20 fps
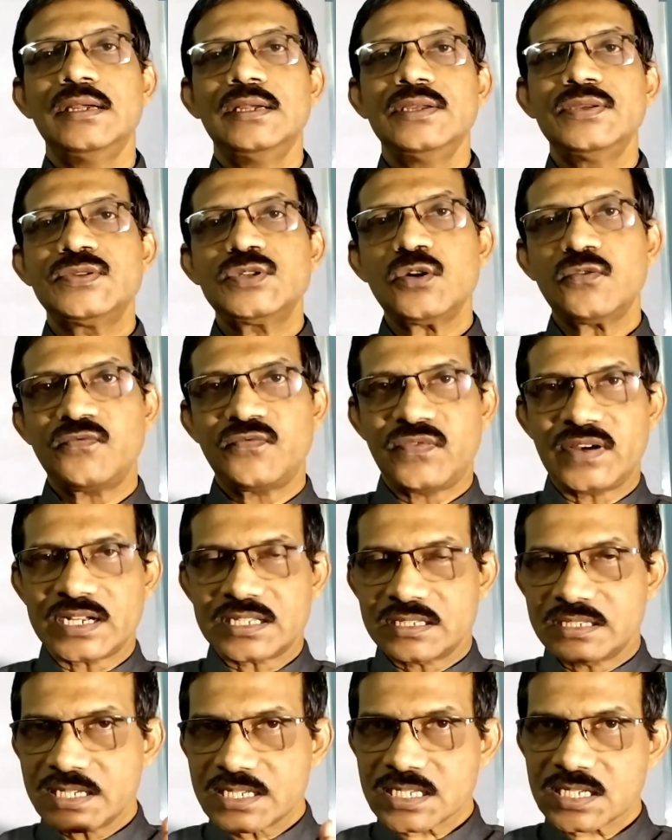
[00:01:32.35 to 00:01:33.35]
So for
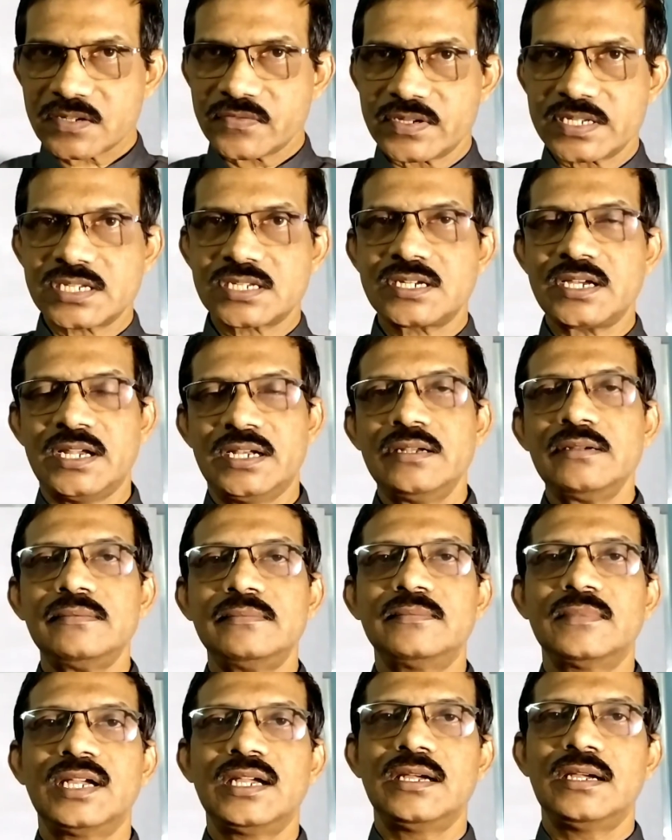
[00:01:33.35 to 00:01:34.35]
this question,
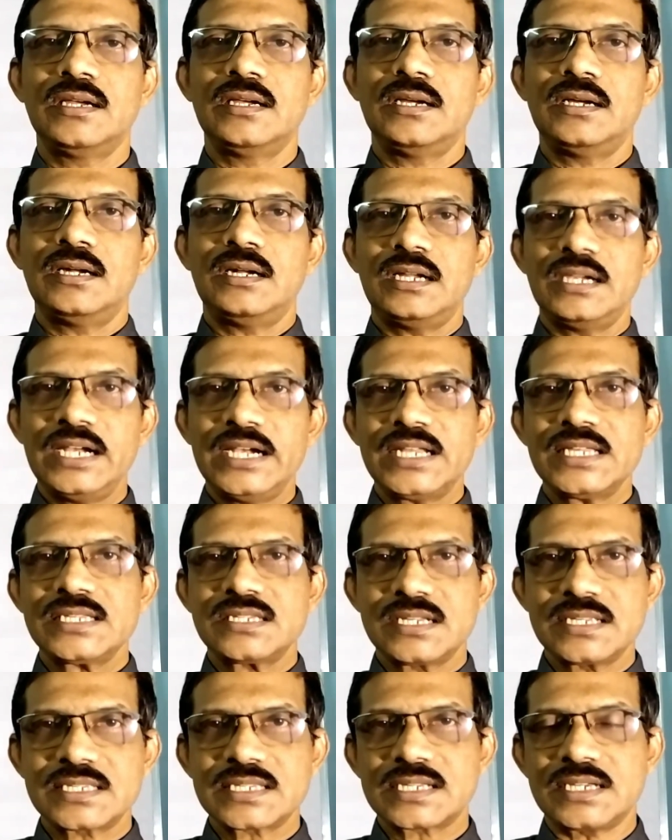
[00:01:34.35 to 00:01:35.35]
let us
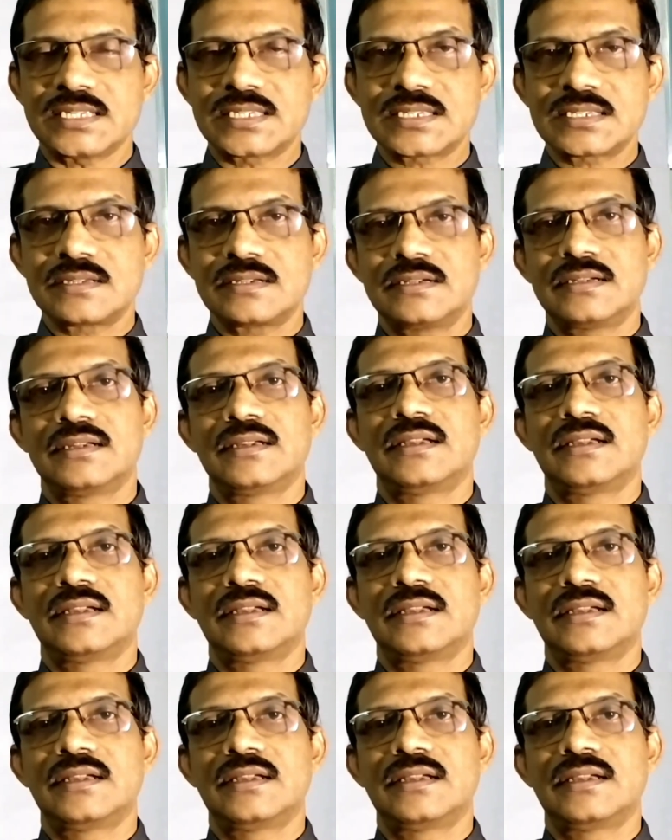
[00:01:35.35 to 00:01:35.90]
discuss